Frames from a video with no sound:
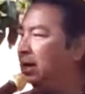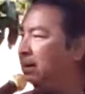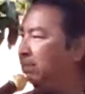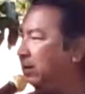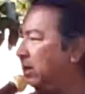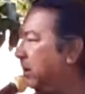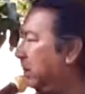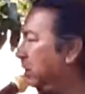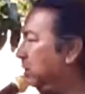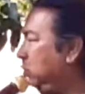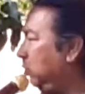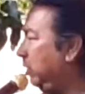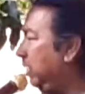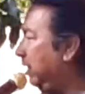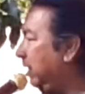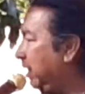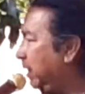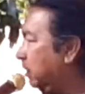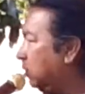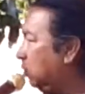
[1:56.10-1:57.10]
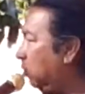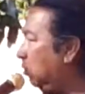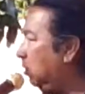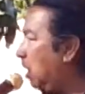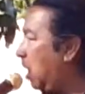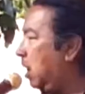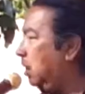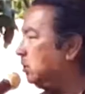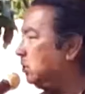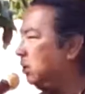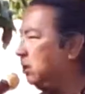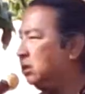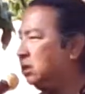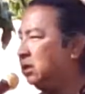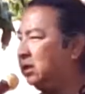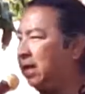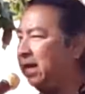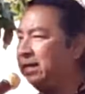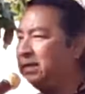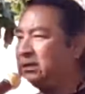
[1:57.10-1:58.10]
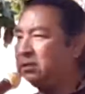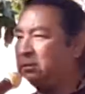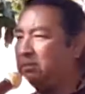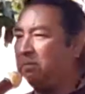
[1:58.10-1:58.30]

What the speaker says: Because you can get so lost in today's